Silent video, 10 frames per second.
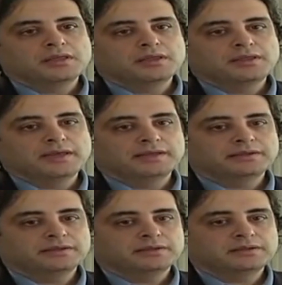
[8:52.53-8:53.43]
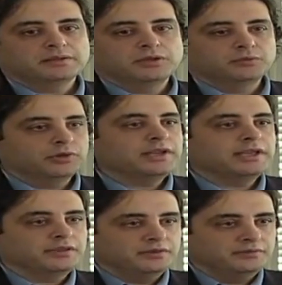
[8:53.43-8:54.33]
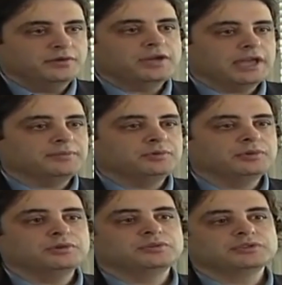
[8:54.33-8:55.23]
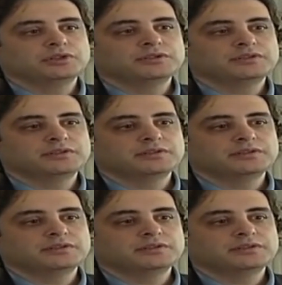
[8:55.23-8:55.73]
that on one hand they're very happy with the results.